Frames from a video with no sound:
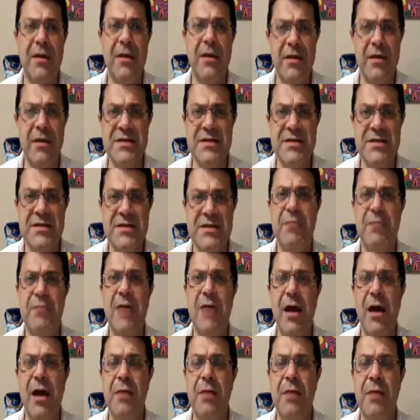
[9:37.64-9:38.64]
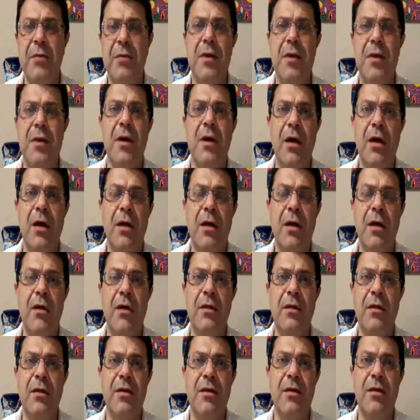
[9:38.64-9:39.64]
But at the same time,
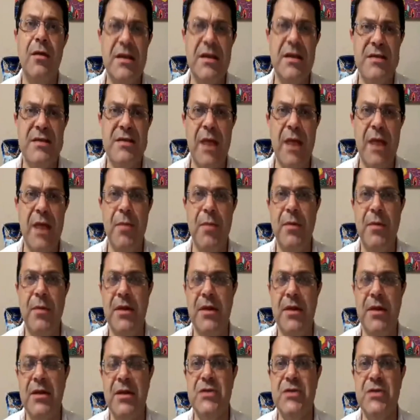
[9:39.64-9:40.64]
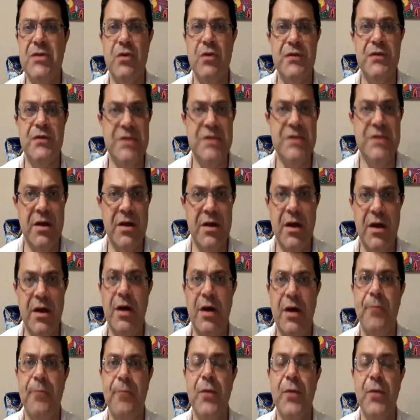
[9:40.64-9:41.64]
these capabilities of
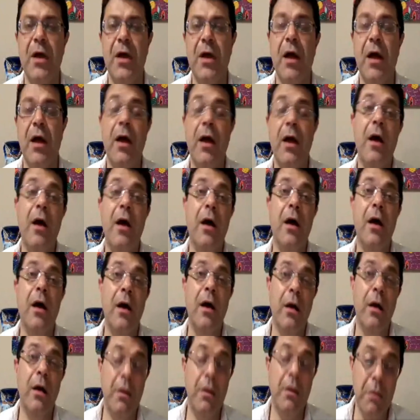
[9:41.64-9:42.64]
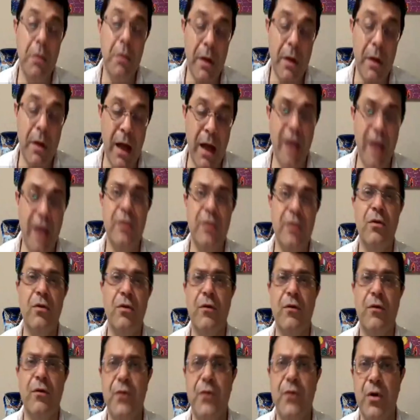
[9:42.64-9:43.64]
Syria and,
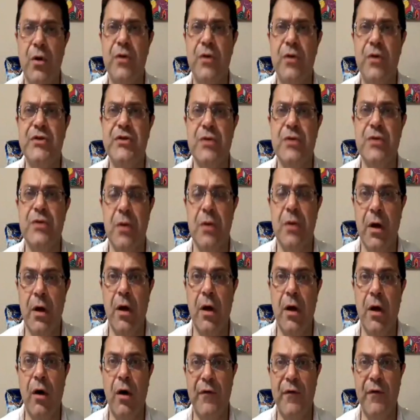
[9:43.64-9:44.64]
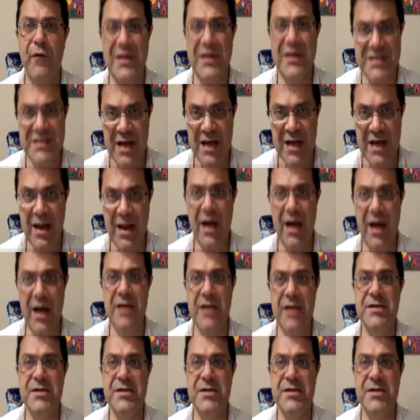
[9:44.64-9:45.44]
of course, of its allies,